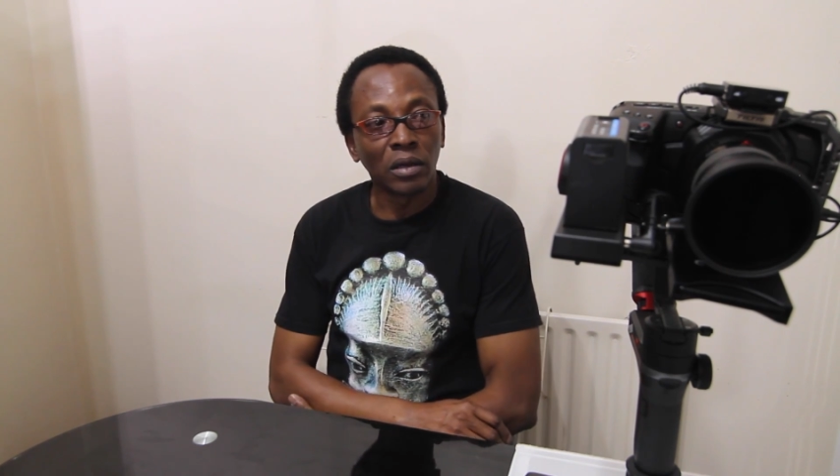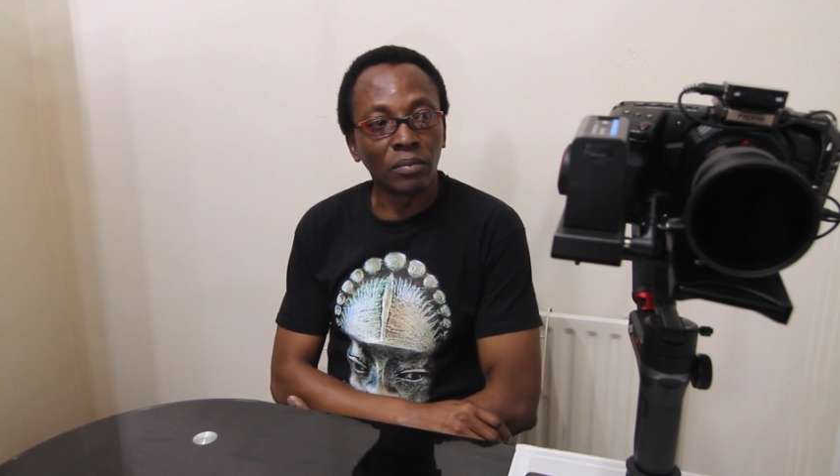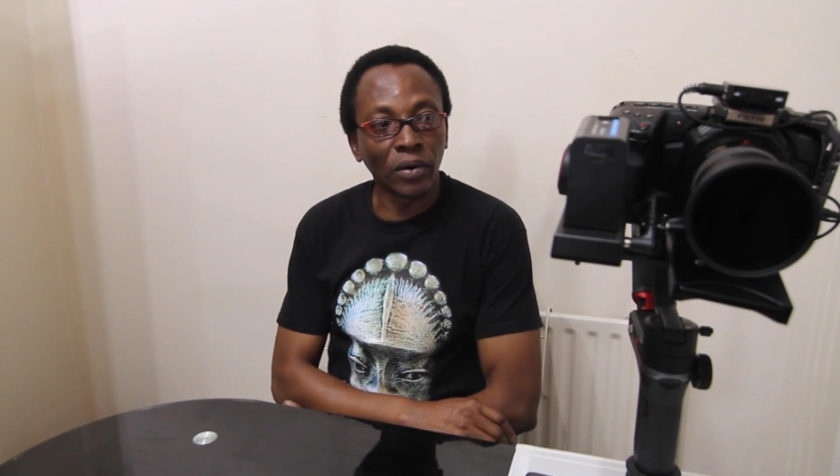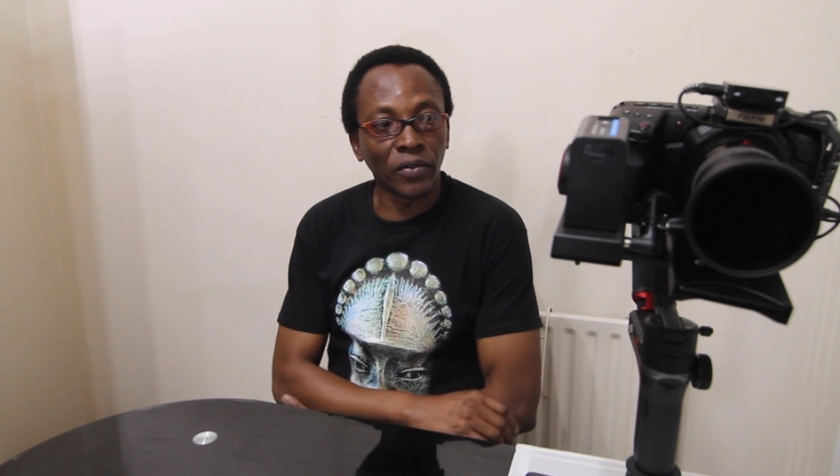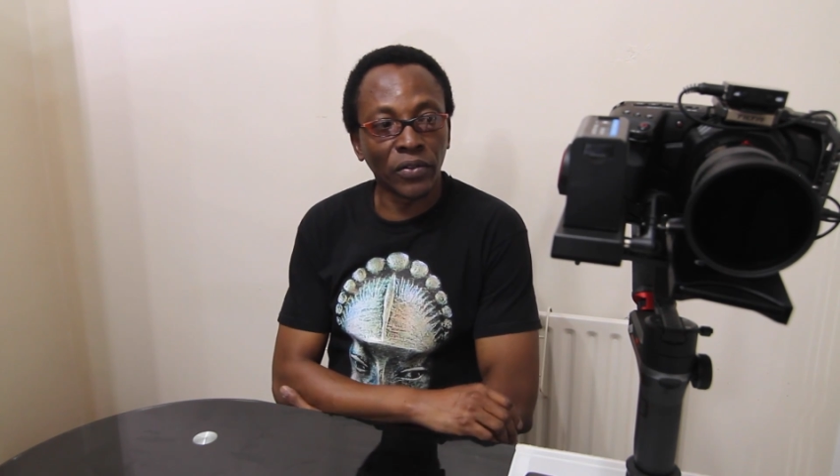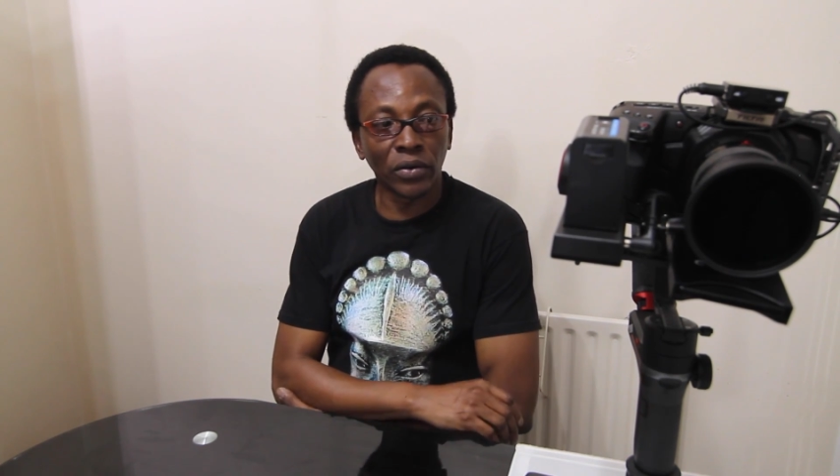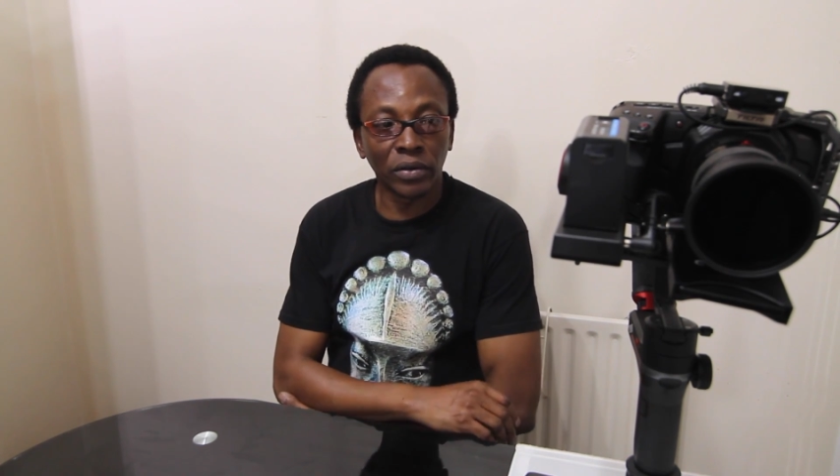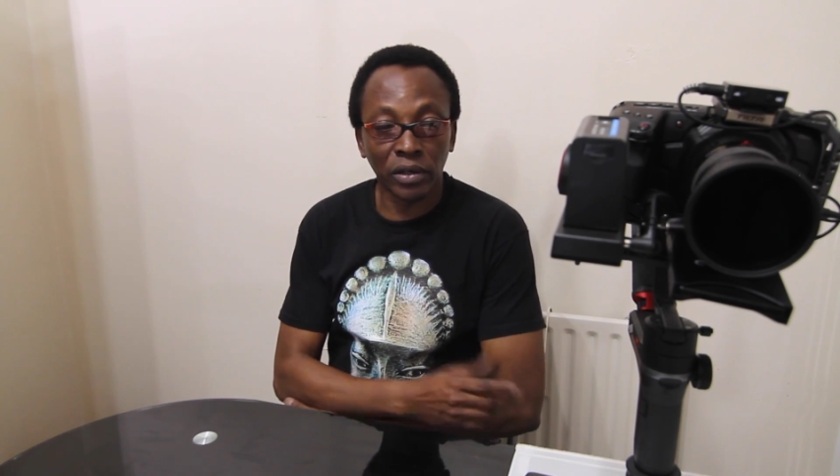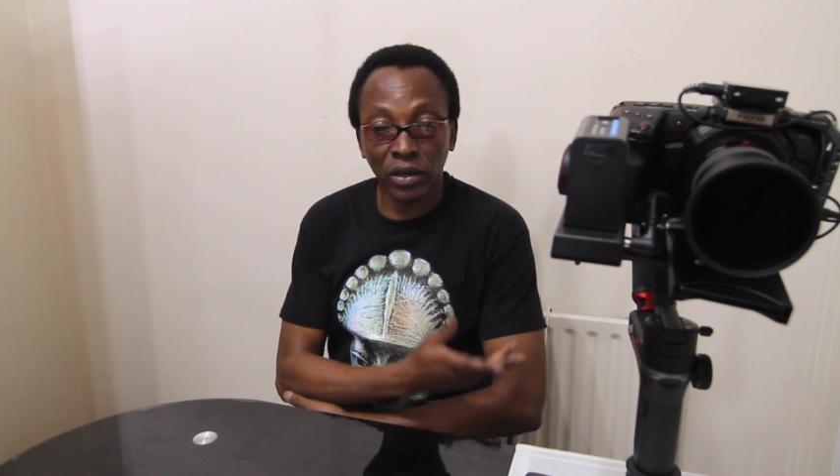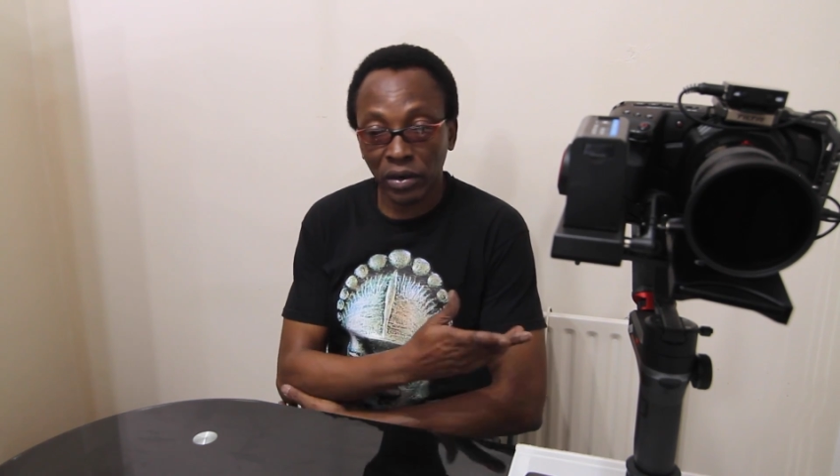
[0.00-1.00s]
both on,
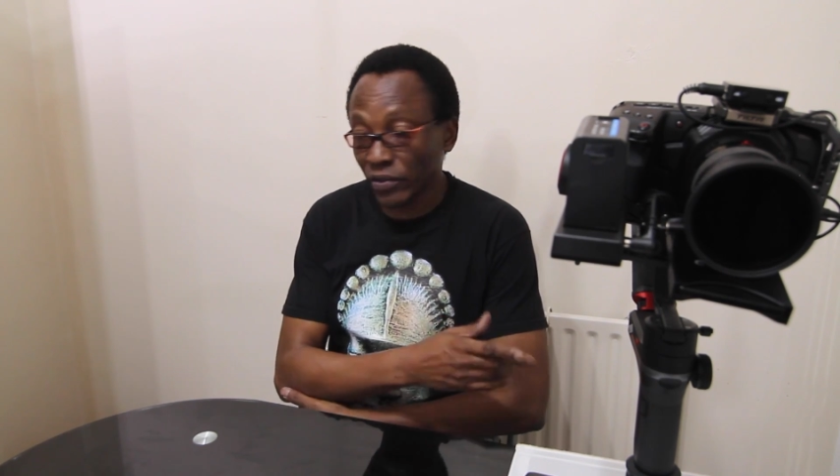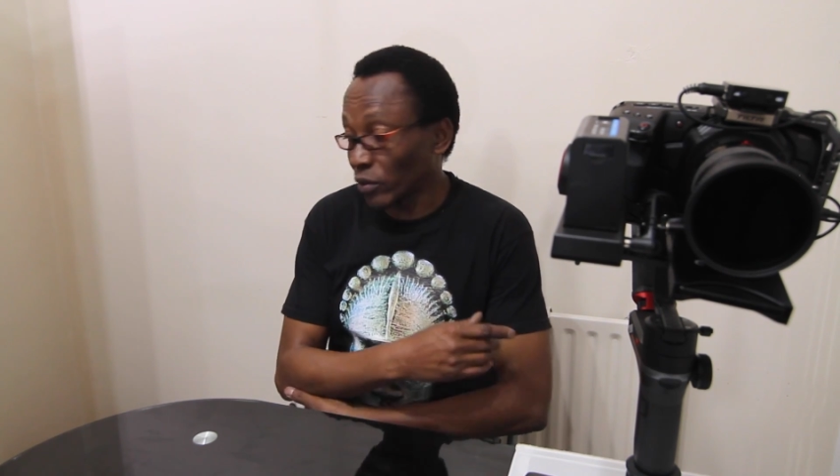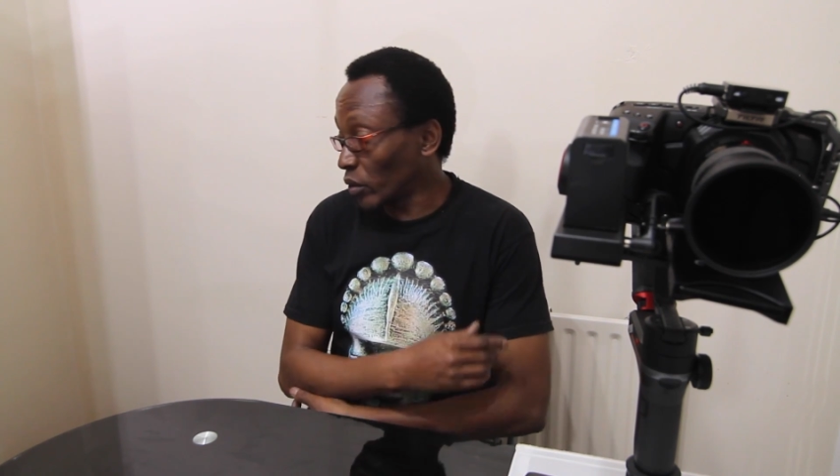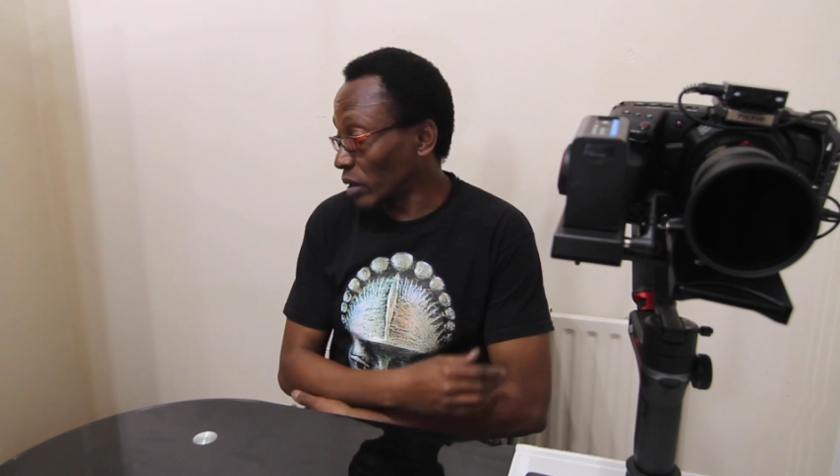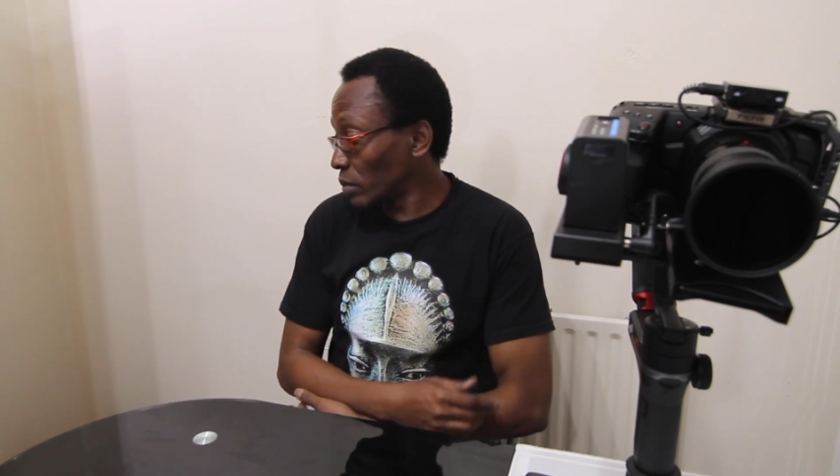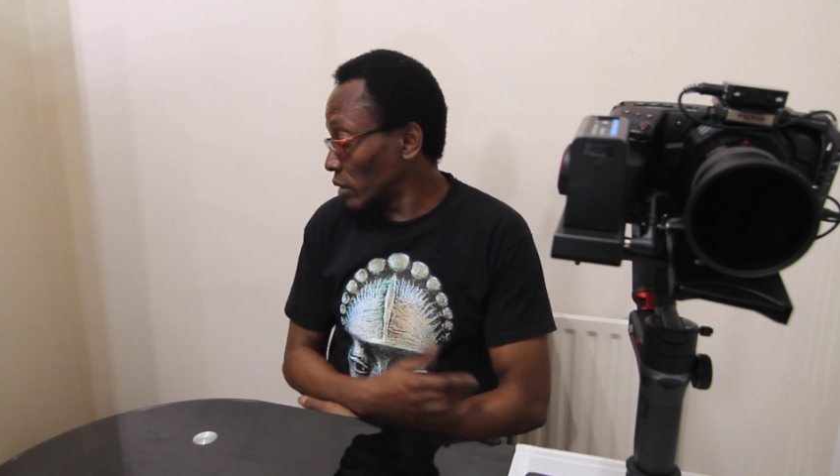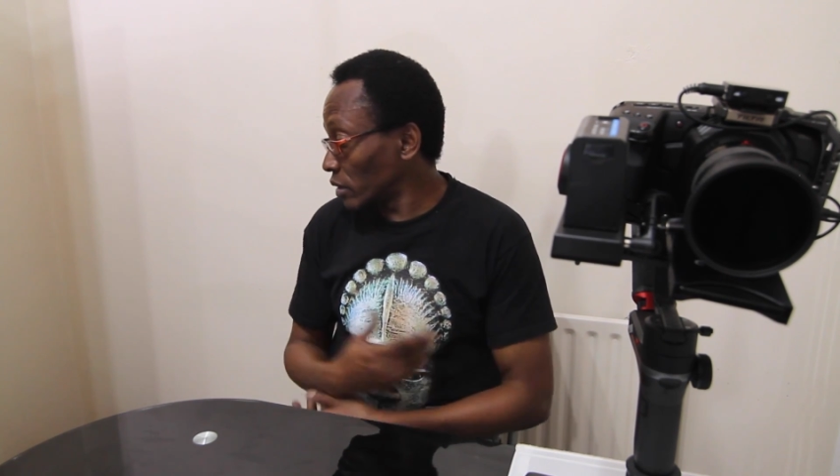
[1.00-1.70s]
you know, like the Weebill,